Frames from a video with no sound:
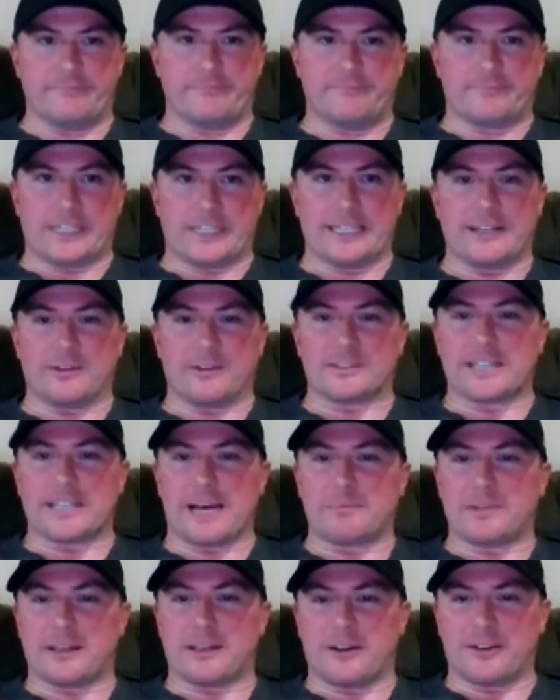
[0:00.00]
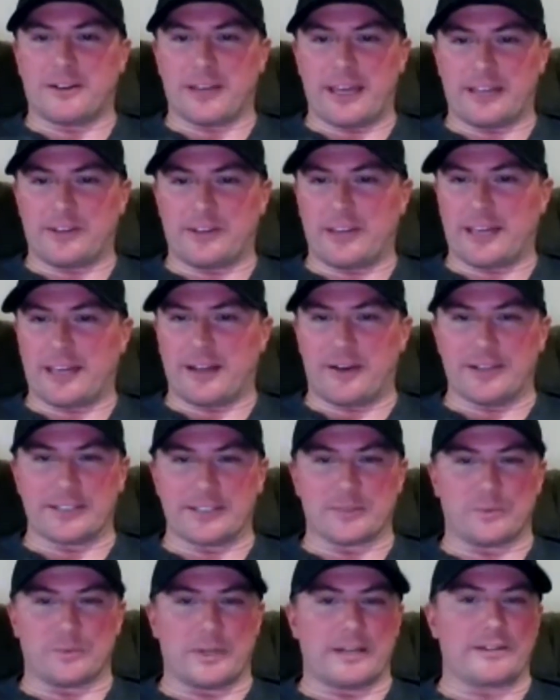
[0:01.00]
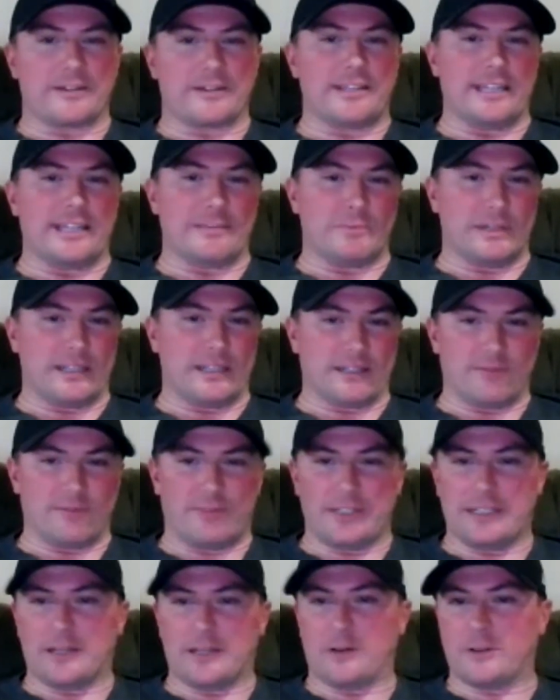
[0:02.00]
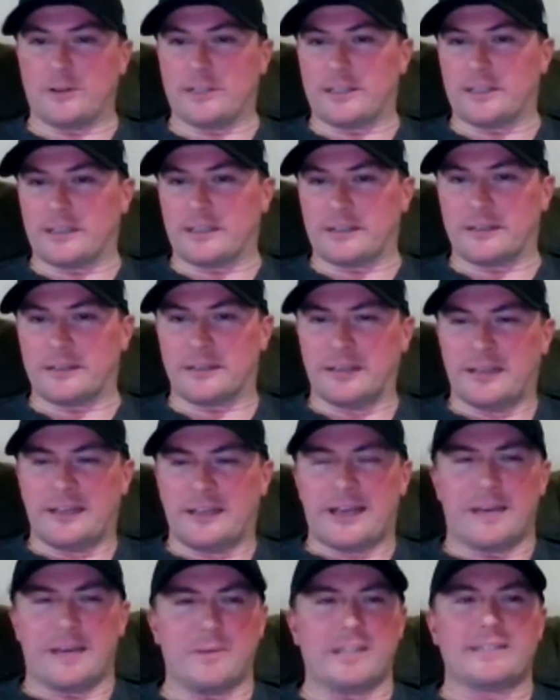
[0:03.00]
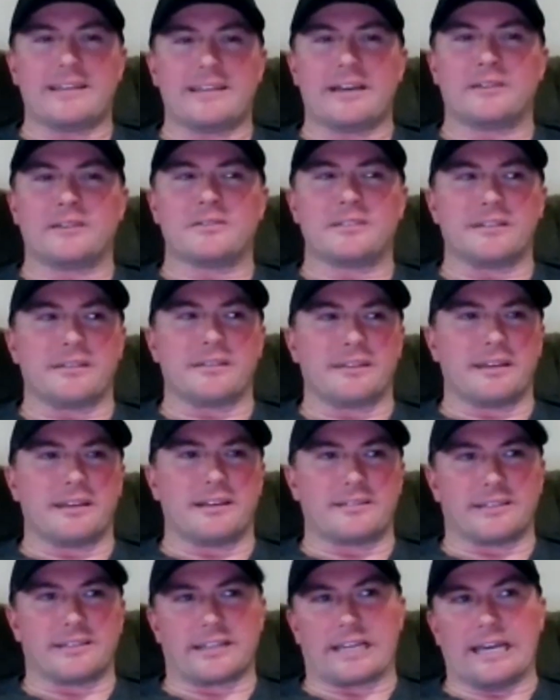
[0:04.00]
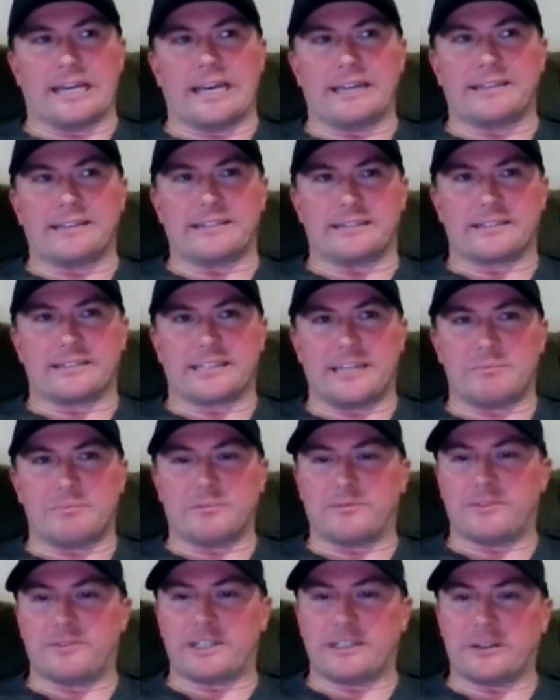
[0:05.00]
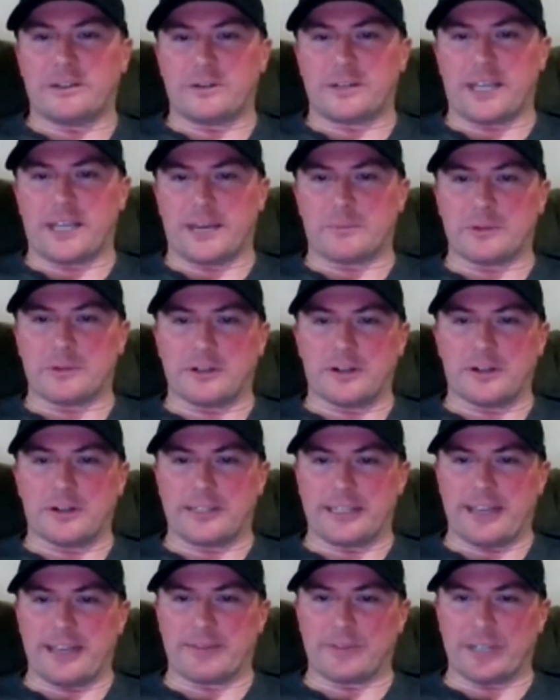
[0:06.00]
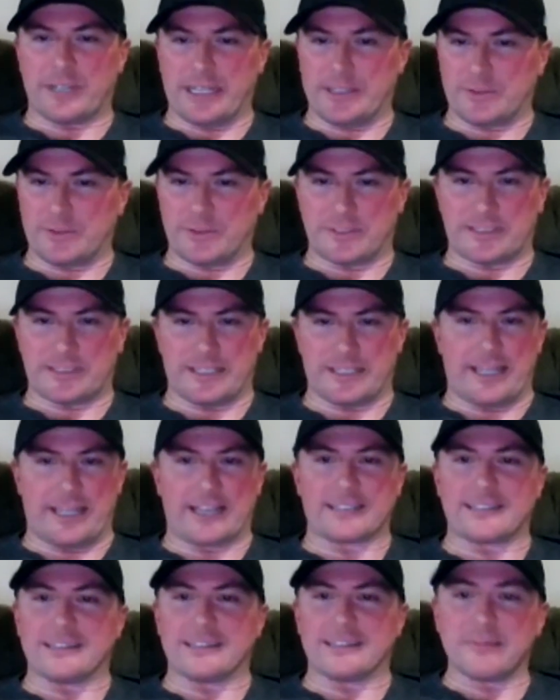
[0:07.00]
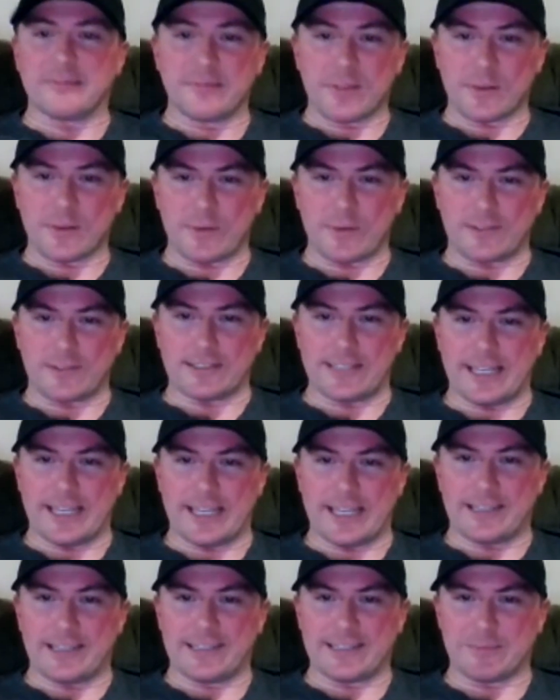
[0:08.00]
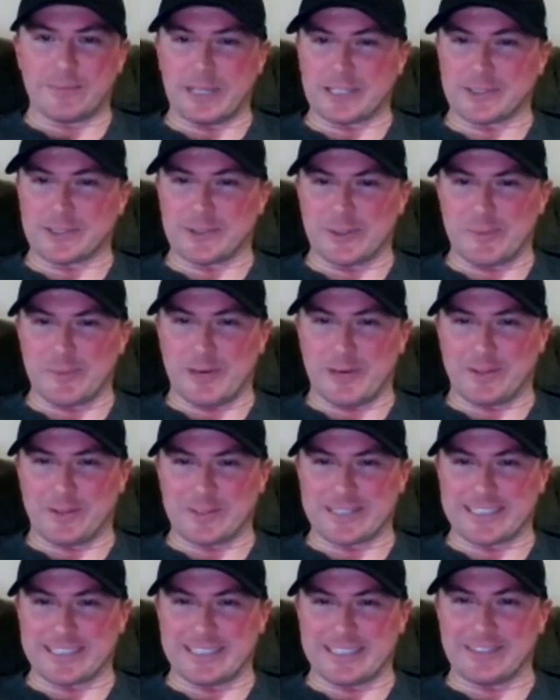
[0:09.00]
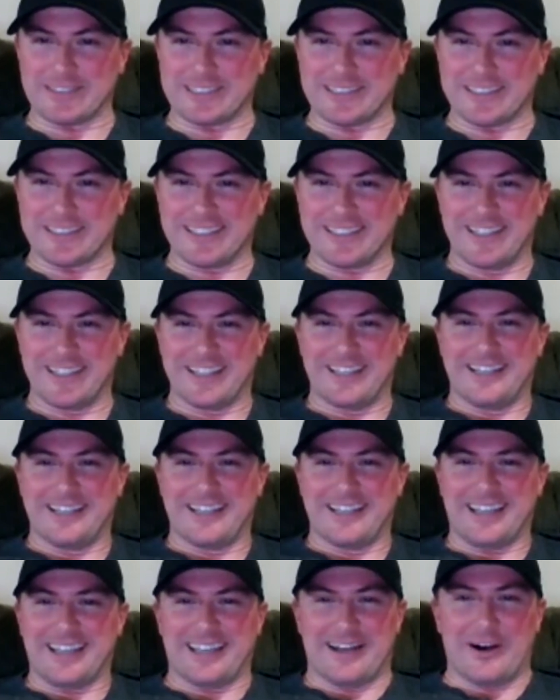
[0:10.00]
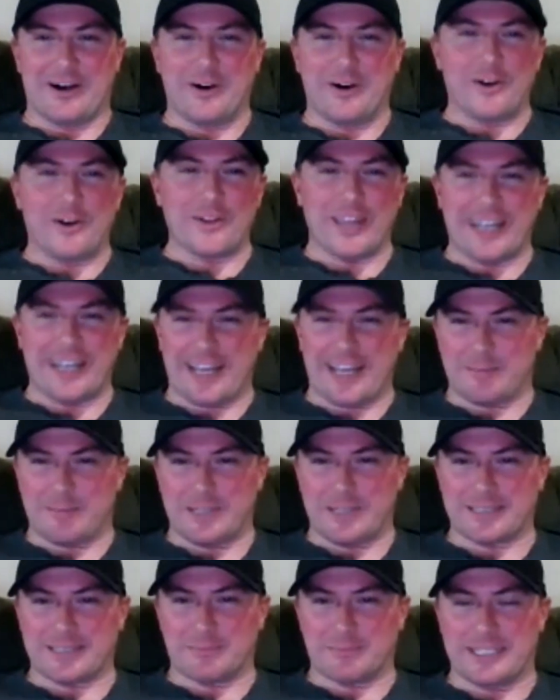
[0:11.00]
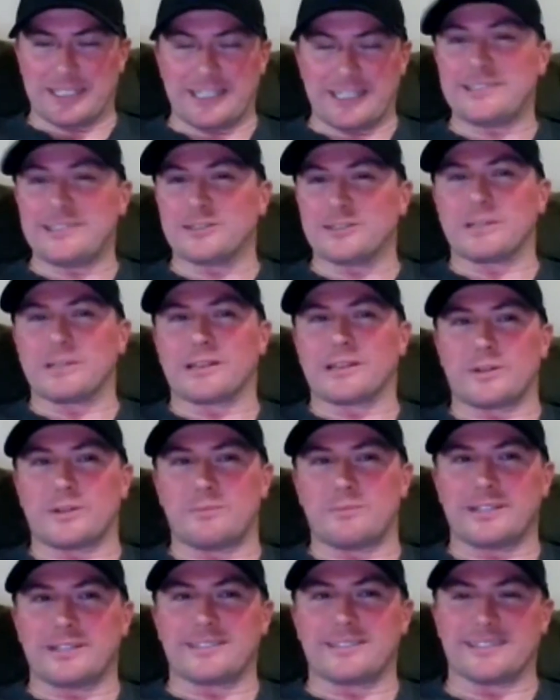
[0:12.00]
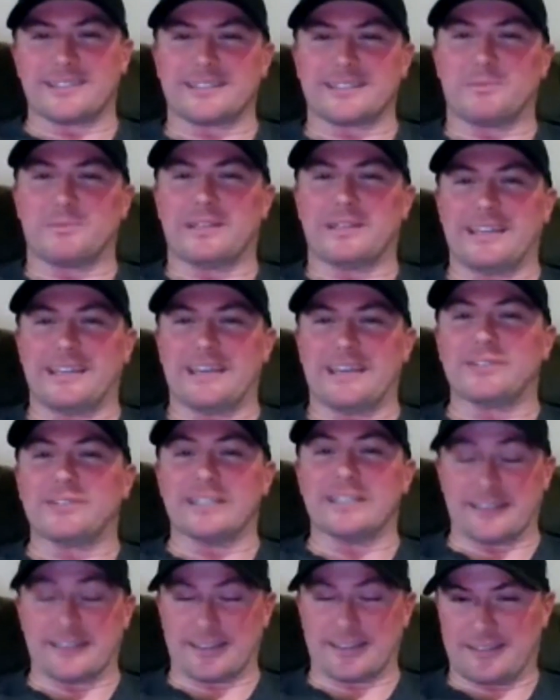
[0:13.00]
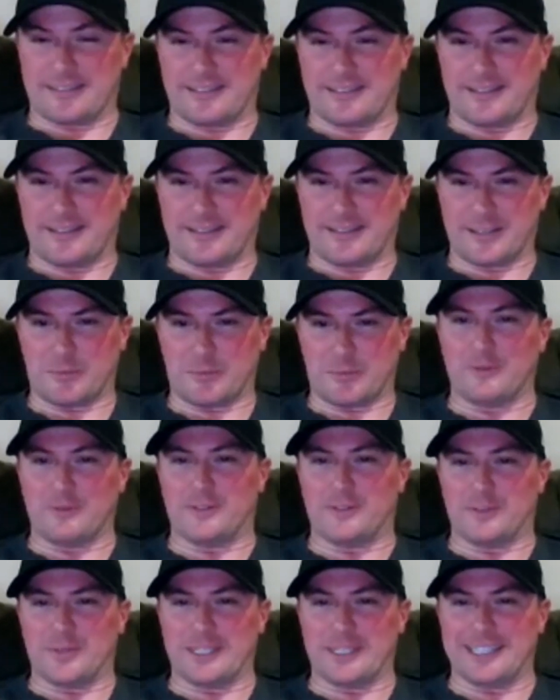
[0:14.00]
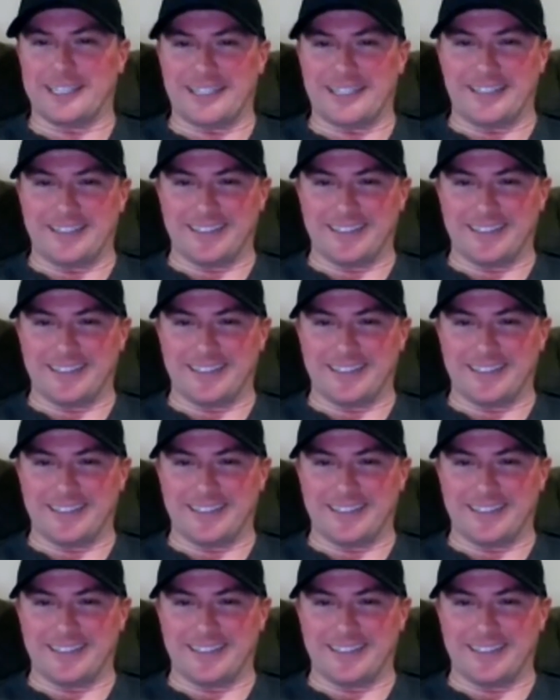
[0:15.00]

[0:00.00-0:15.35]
and then on top of all that, you had all this record keeping and videoing and I mean, down to things like I had to keep a video camera on every entrance and exit throughout the day to make sure nobody was leaving mm-hmm. and all that had to be submitted. It took me three months to submit the evidence to prove that we did